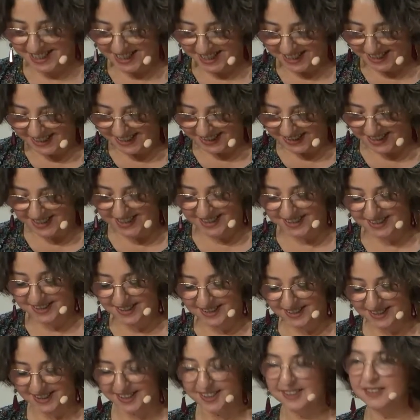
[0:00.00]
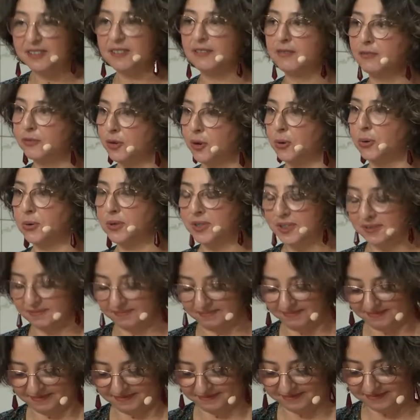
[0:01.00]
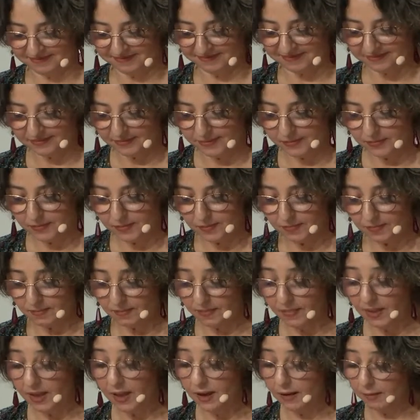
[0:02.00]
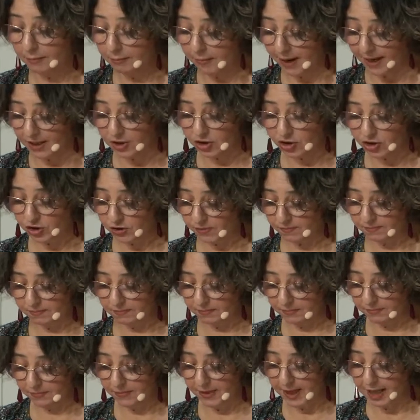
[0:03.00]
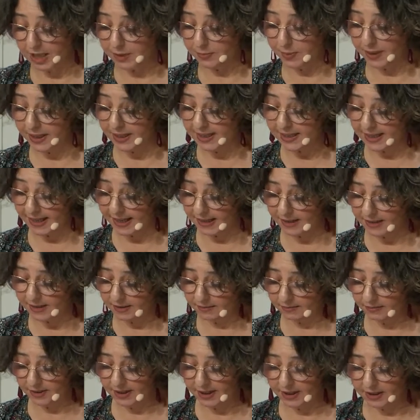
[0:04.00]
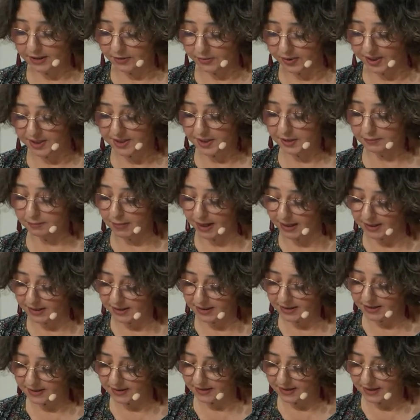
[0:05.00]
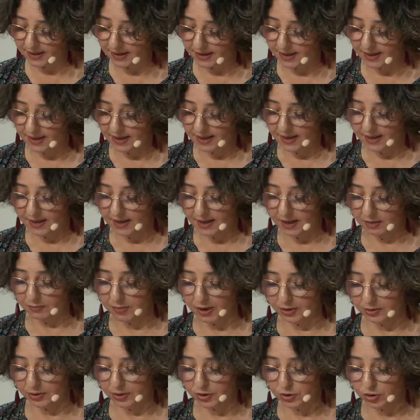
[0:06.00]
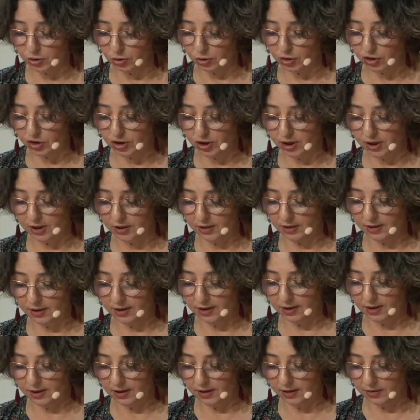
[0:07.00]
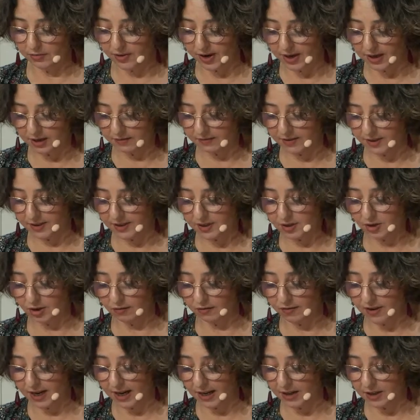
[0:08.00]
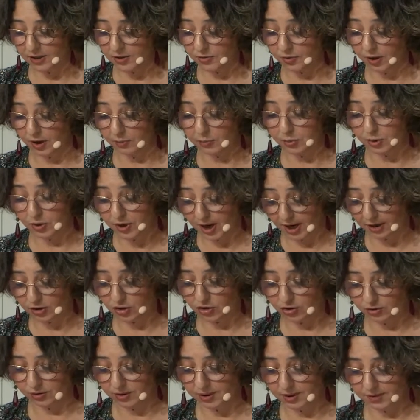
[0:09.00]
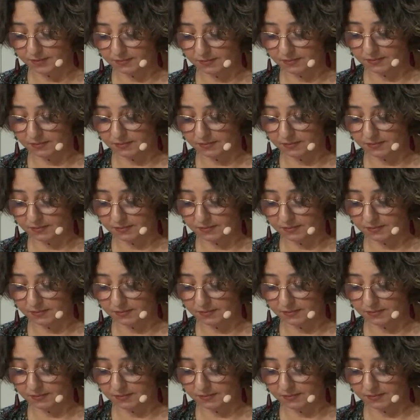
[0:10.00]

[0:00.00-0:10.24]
recently wrote, "Much has been said in recent months about the social relevance of cultural productions.